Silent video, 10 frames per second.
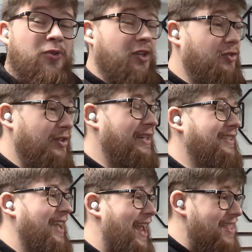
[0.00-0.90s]

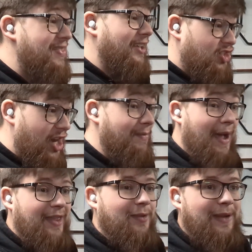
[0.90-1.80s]
degrees in the gym
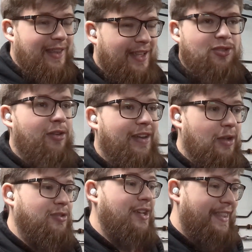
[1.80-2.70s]
at the minute. That's not even
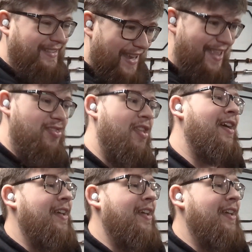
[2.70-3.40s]
outside, that's in